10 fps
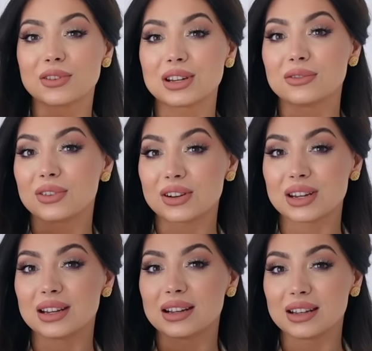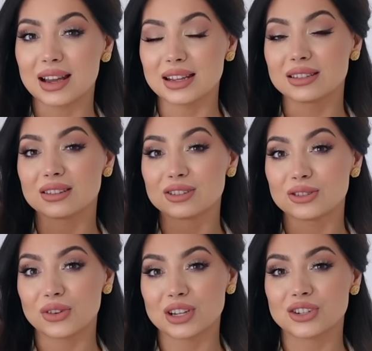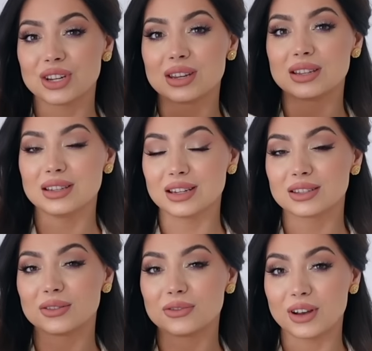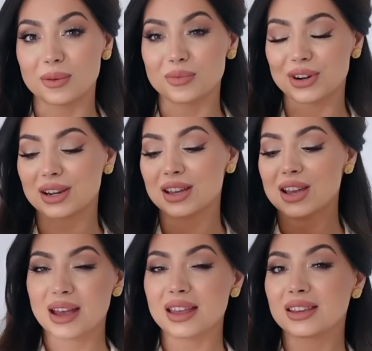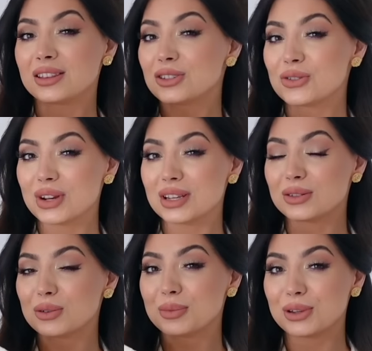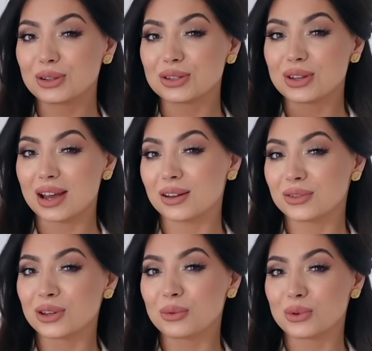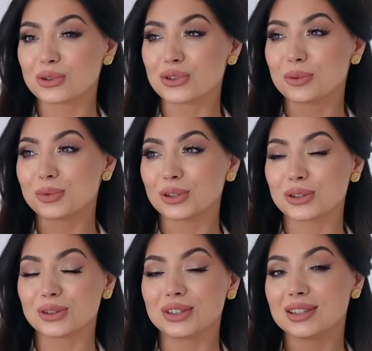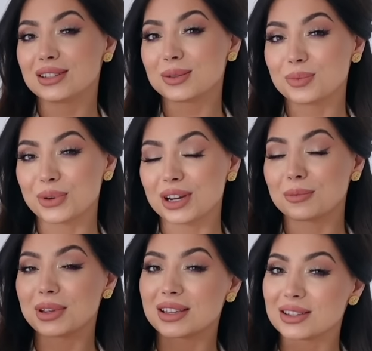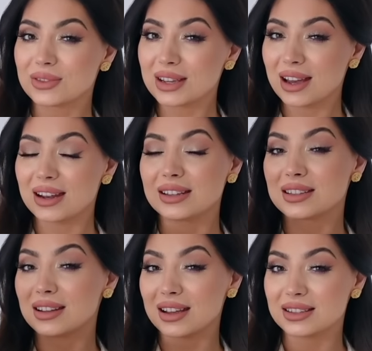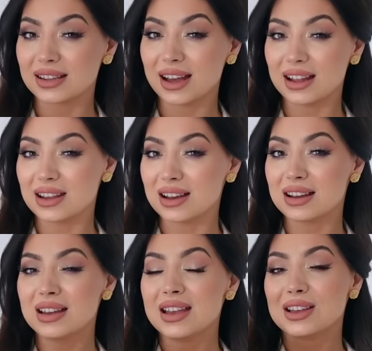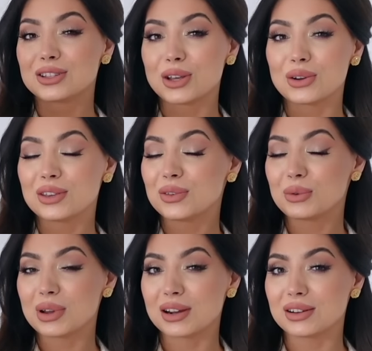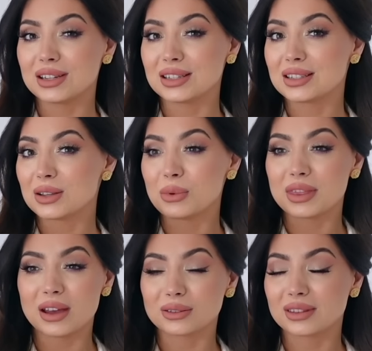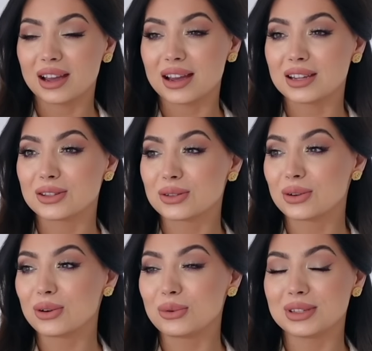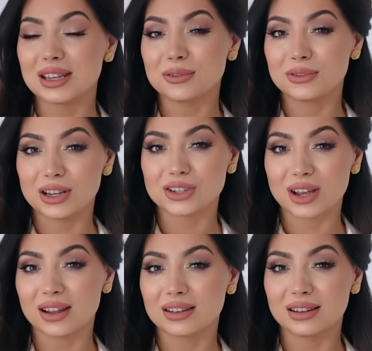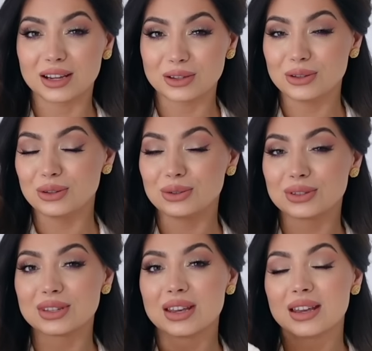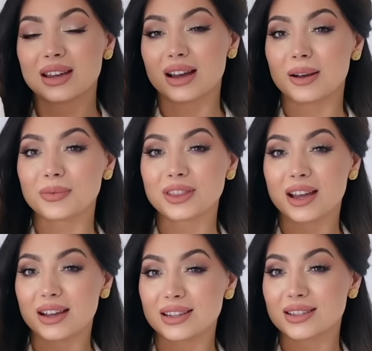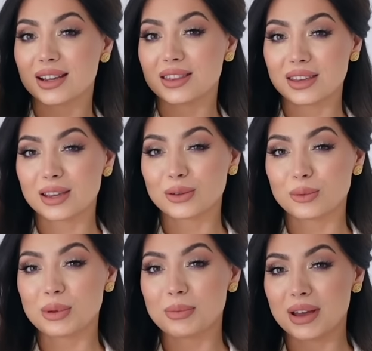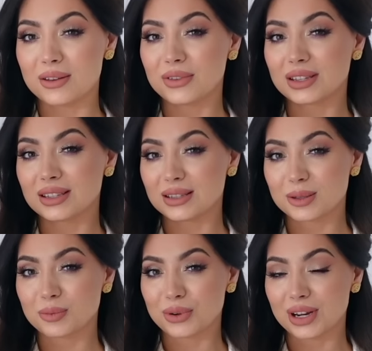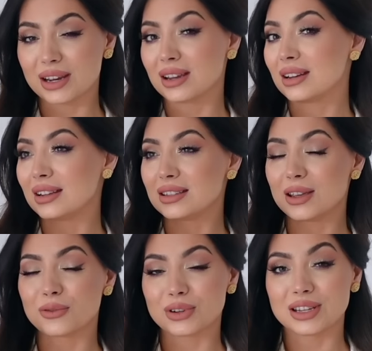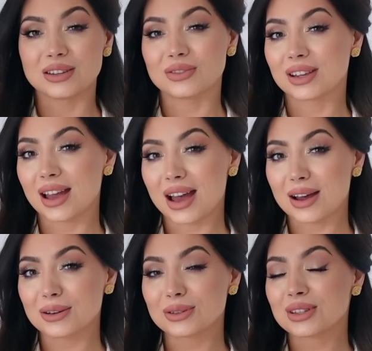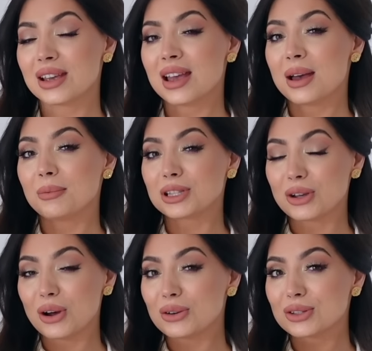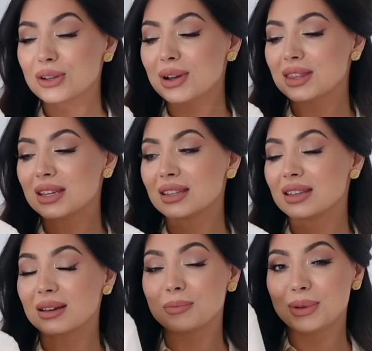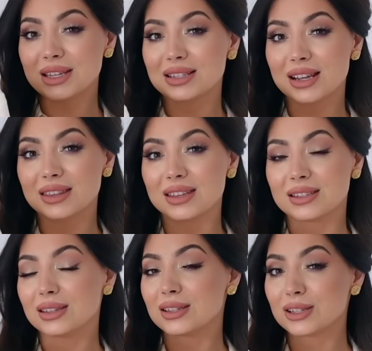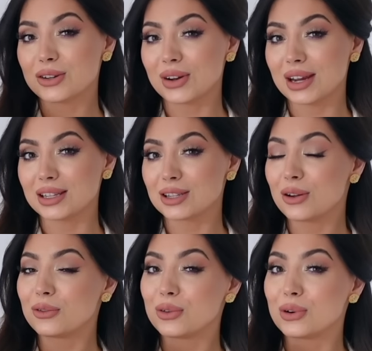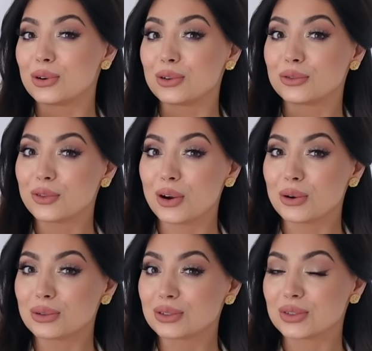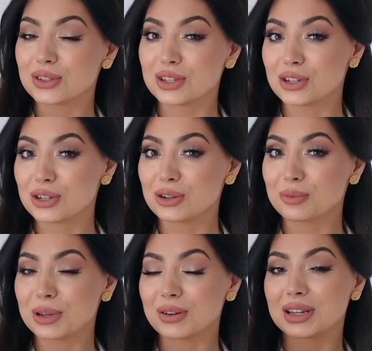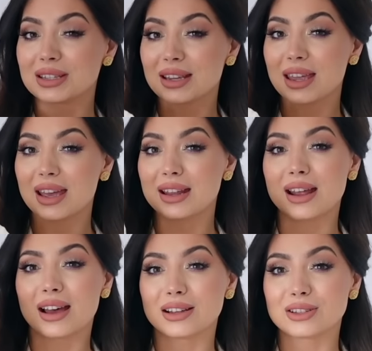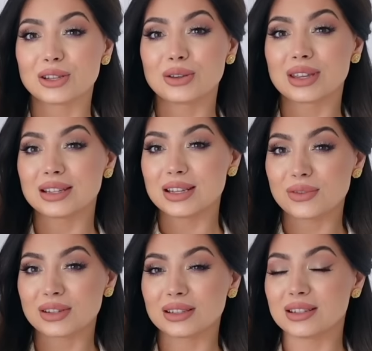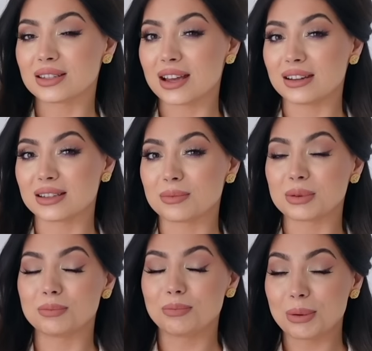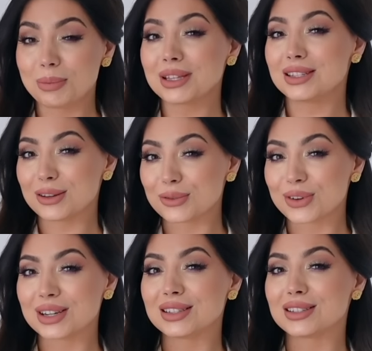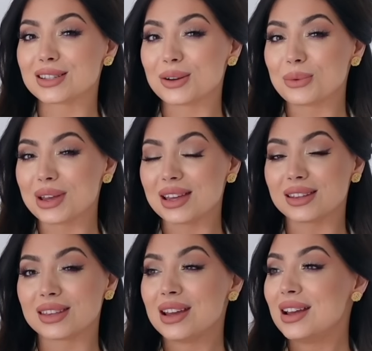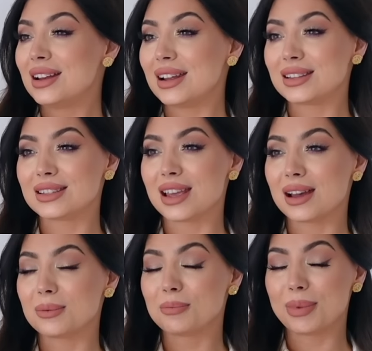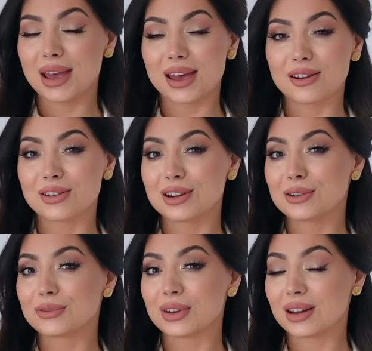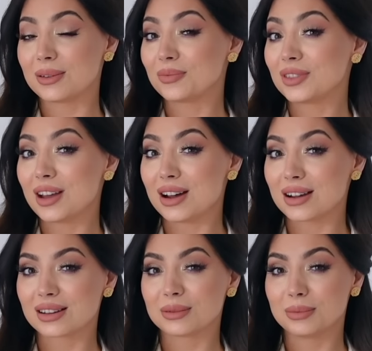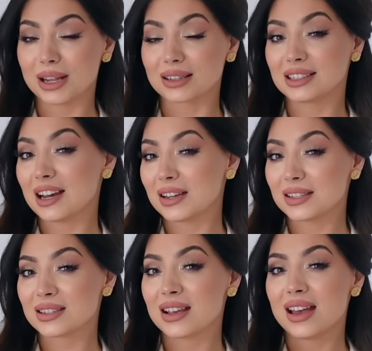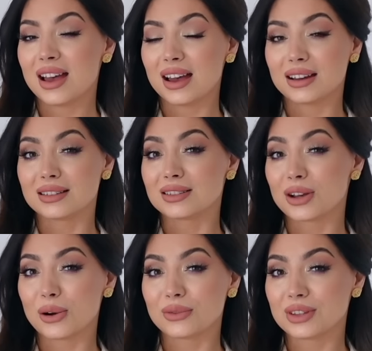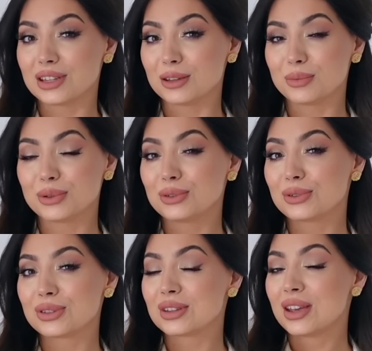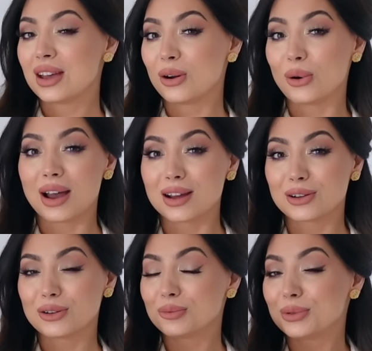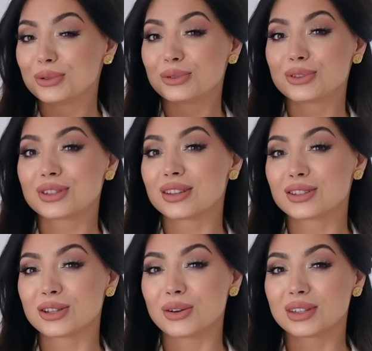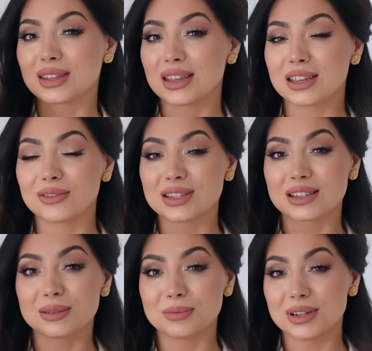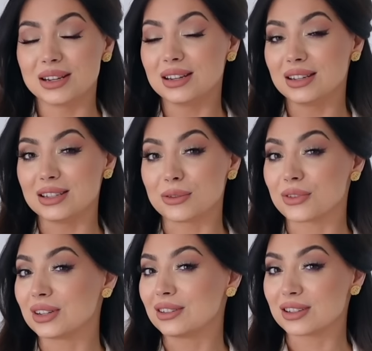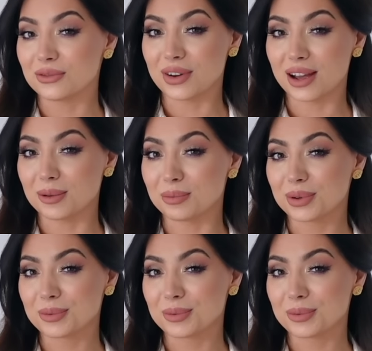very very light stretchy knit fabric I think this dress will be good to have in your wardrobe not only in spring because of the color it's a lighter color so if you wear it without tights or with a flesh color like nude um, tights. I think it will be perfect in spring, let's say for an evening out. But also I think a piece like this is great for fall transitional periods again and you can definitely style it up a, a bit different with let's say a pair of uh, dark black tights and over the knee boots or ankle boots so it can give it a completely different vibe.